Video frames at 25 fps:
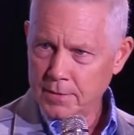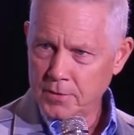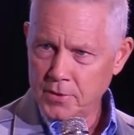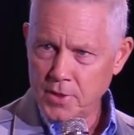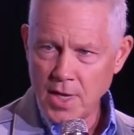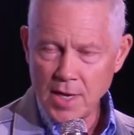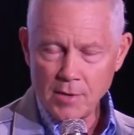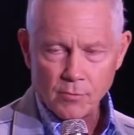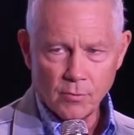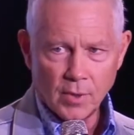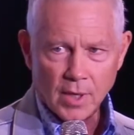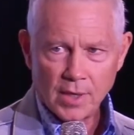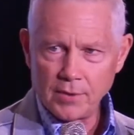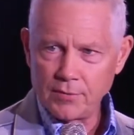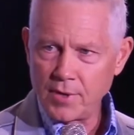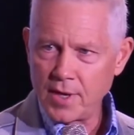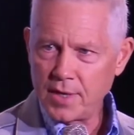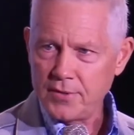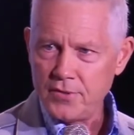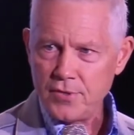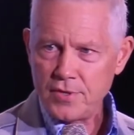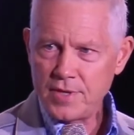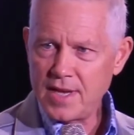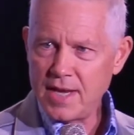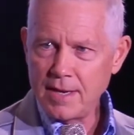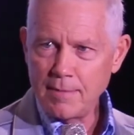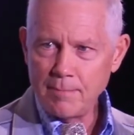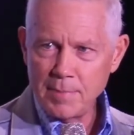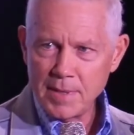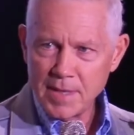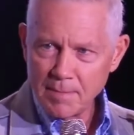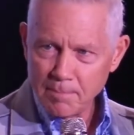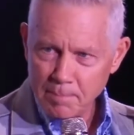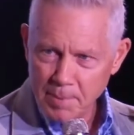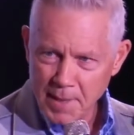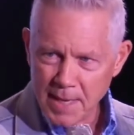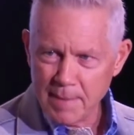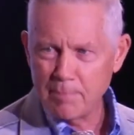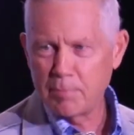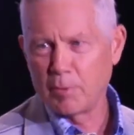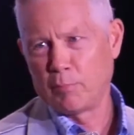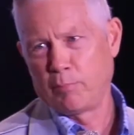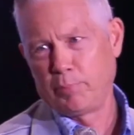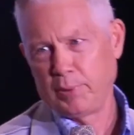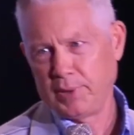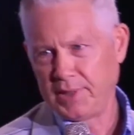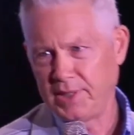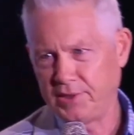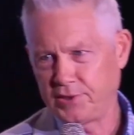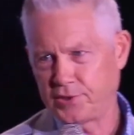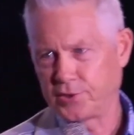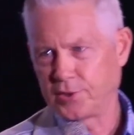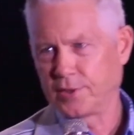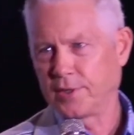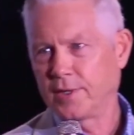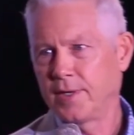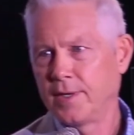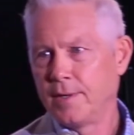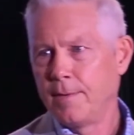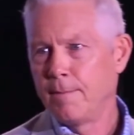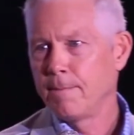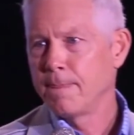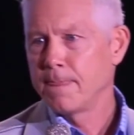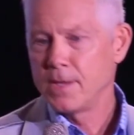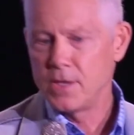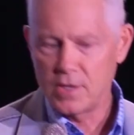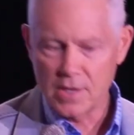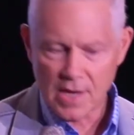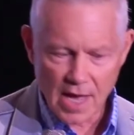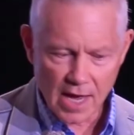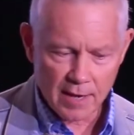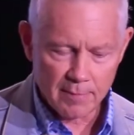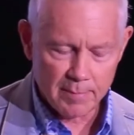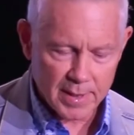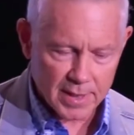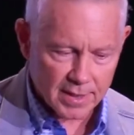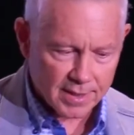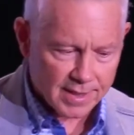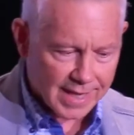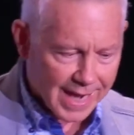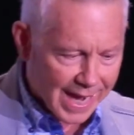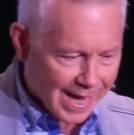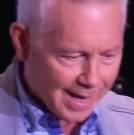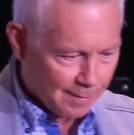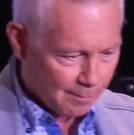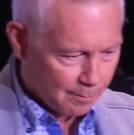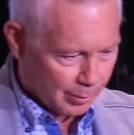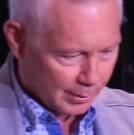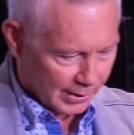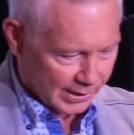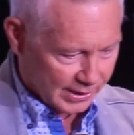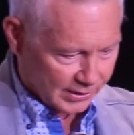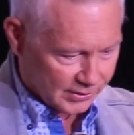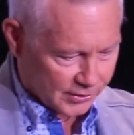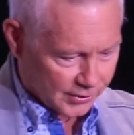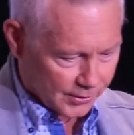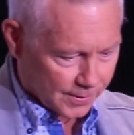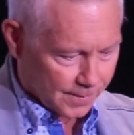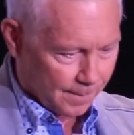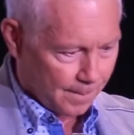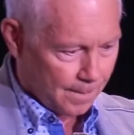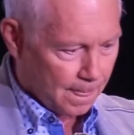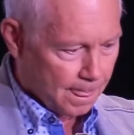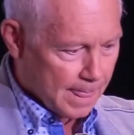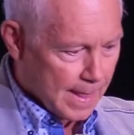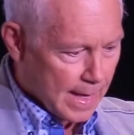You can't run around. You can't be a people pleaser. You got to be a God pleaser.